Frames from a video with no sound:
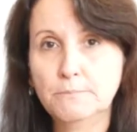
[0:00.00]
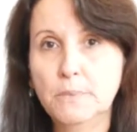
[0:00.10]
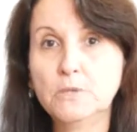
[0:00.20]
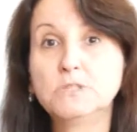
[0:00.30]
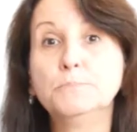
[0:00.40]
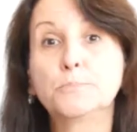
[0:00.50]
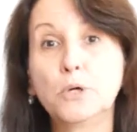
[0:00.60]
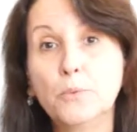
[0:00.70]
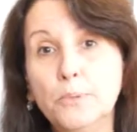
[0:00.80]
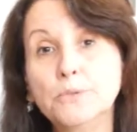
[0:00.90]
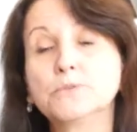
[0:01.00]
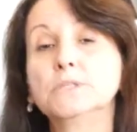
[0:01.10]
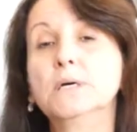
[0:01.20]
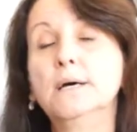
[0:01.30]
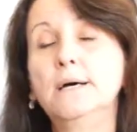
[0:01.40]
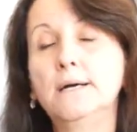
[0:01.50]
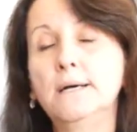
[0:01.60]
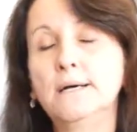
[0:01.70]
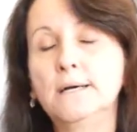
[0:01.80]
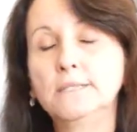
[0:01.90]
multipurpose
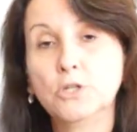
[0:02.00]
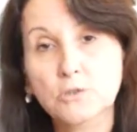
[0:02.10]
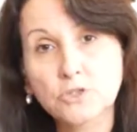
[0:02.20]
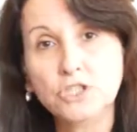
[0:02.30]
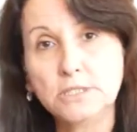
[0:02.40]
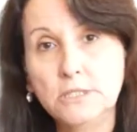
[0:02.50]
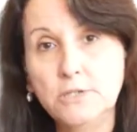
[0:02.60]
solution.